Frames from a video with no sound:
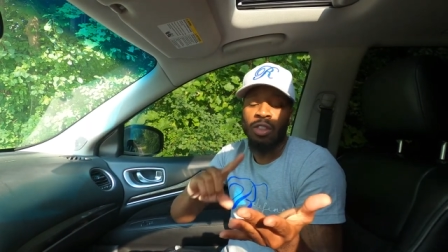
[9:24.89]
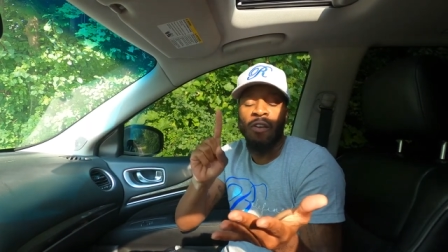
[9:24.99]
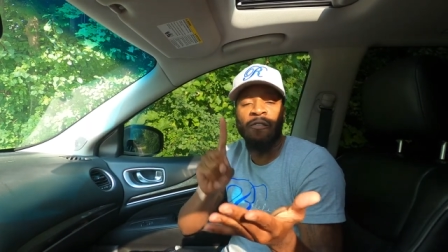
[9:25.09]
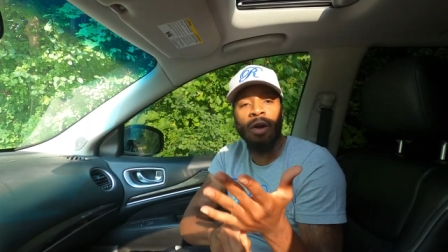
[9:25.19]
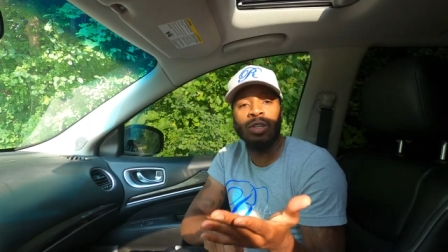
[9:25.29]

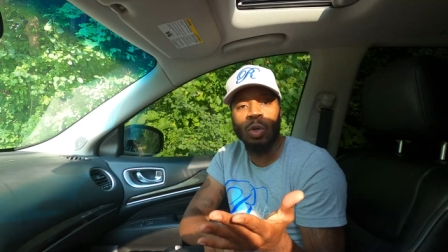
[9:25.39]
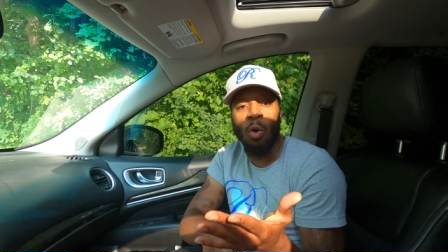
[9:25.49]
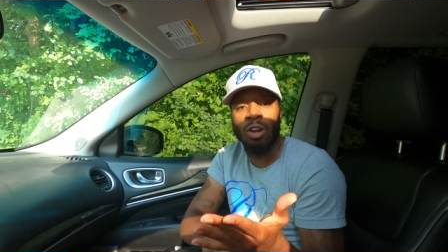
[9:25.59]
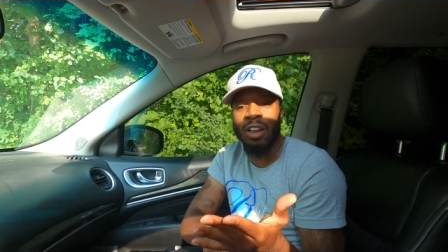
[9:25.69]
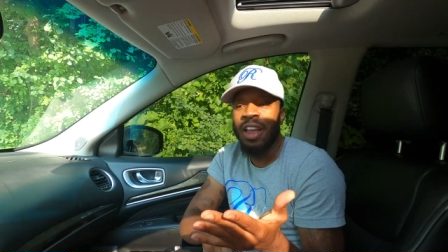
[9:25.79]
The first
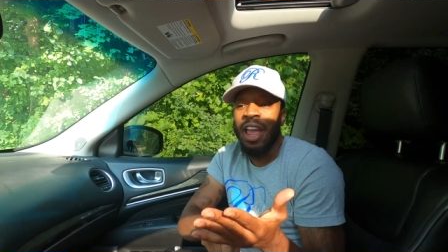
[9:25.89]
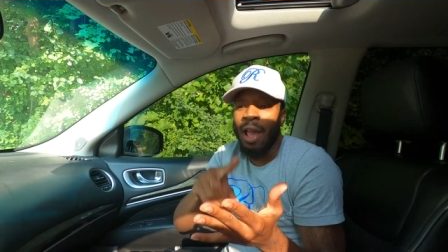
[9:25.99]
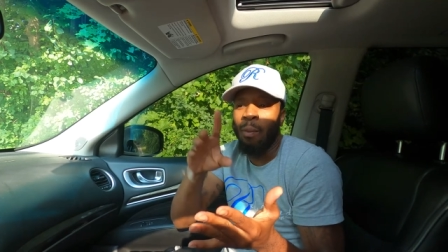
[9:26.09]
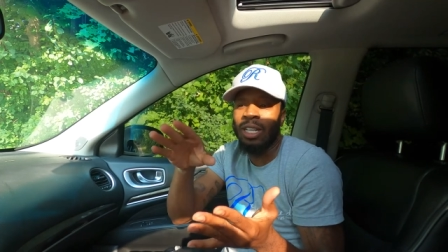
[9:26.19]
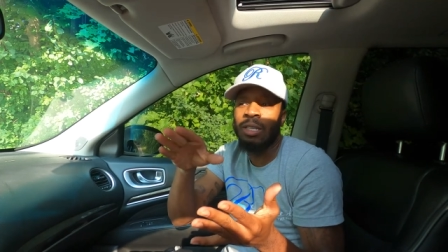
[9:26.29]
order,
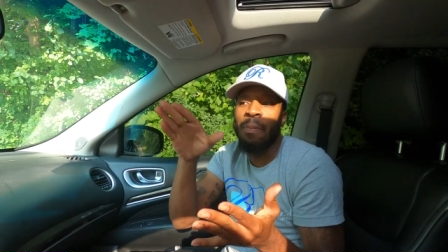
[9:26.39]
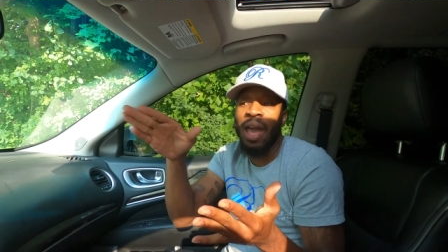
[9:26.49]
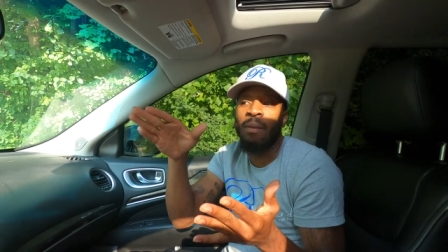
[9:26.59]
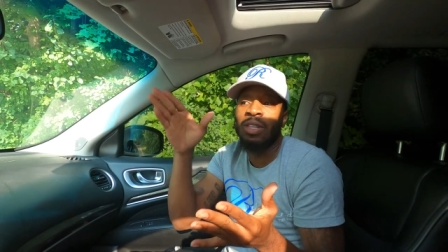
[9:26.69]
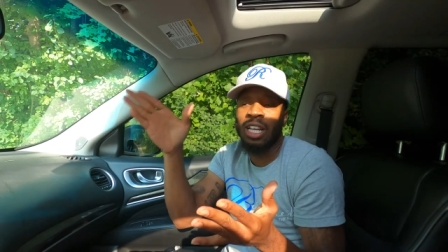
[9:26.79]
it wasn't
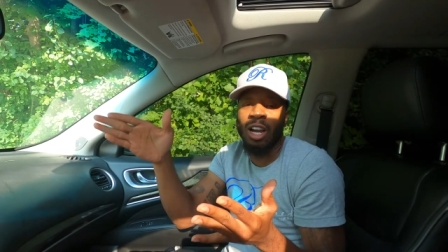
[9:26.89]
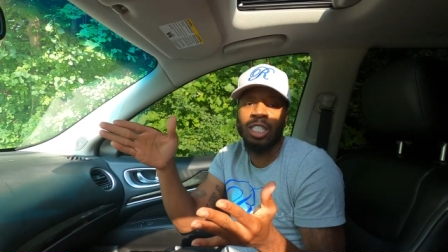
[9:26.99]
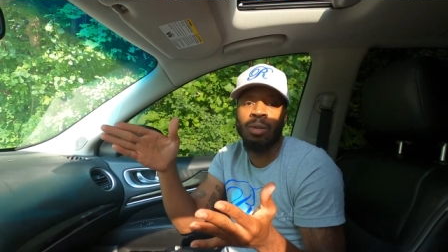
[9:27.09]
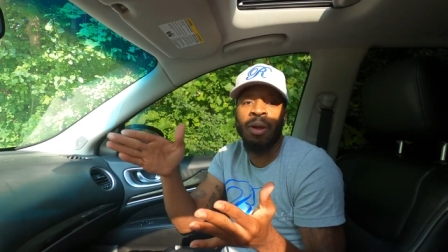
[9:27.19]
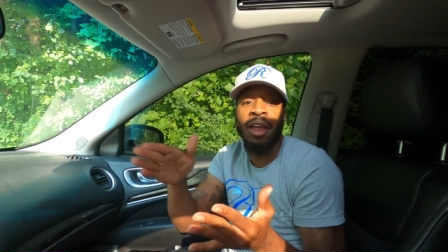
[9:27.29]
bad with the
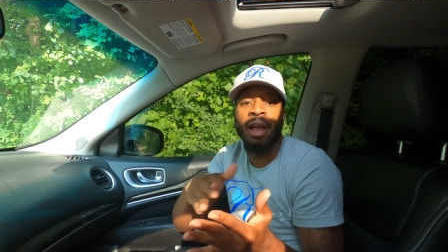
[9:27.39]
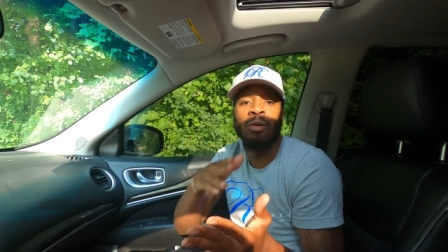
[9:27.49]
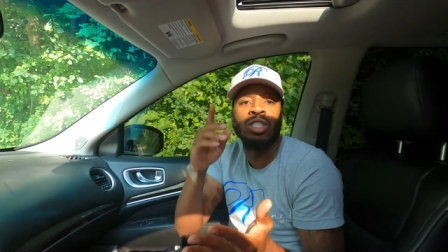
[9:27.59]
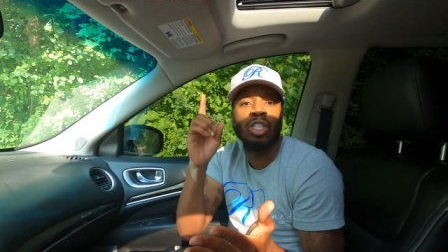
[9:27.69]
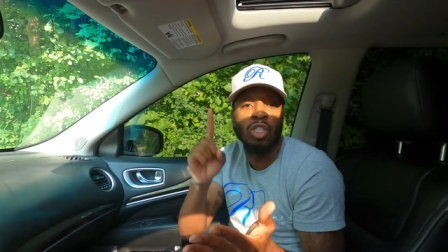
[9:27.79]
customer, it
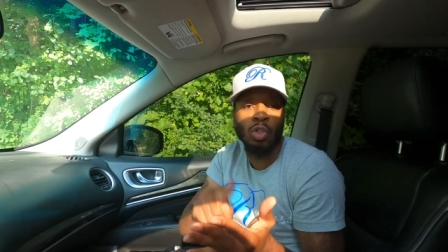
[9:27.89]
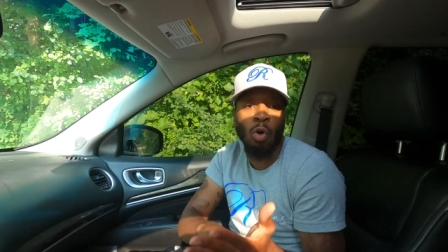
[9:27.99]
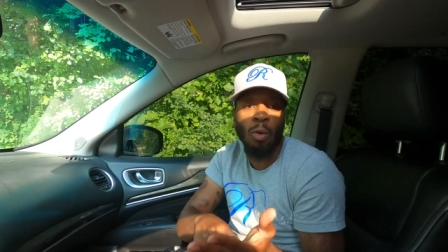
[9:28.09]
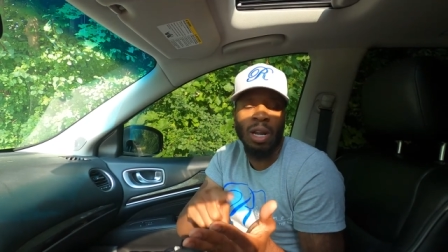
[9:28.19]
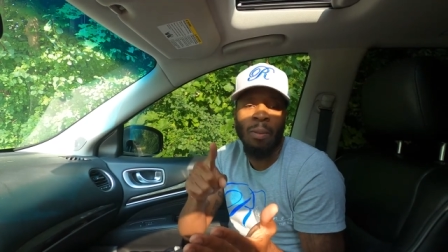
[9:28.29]
was the
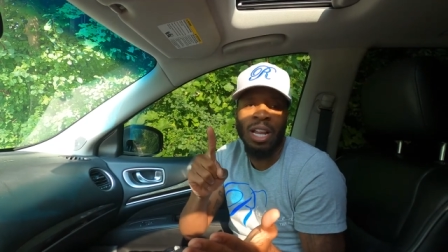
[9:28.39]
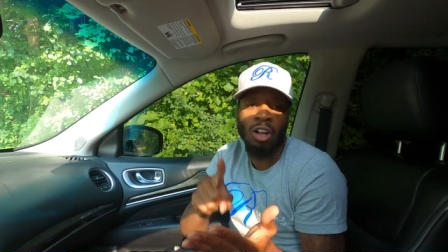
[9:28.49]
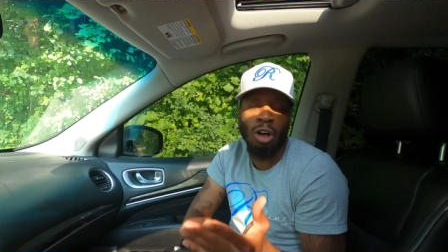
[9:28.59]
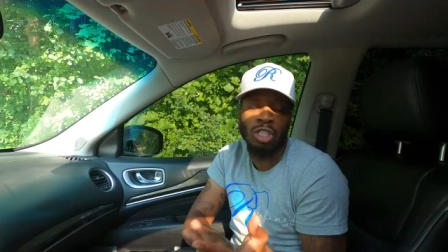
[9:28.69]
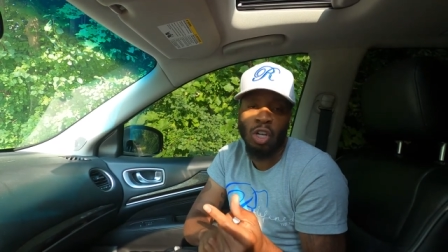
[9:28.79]
store. When I went
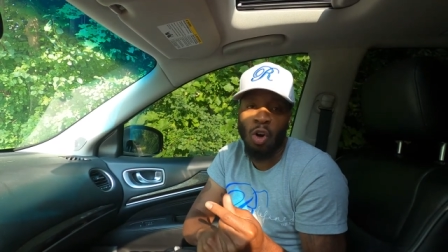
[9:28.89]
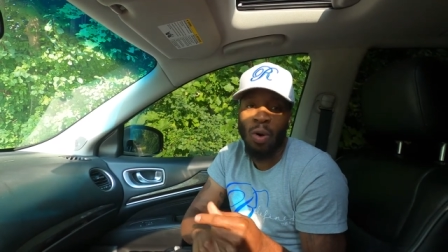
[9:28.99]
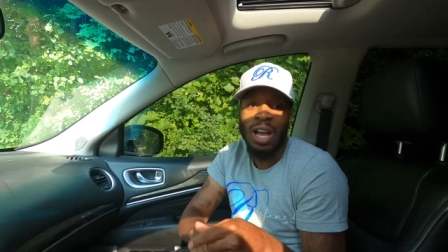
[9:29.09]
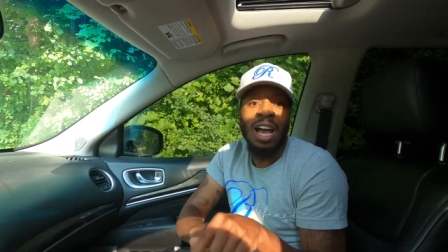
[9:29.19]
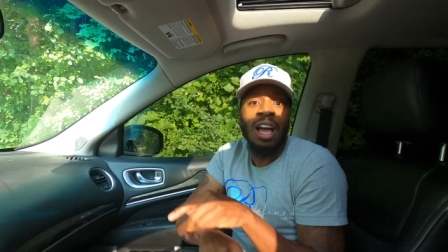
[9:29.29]
in Costco,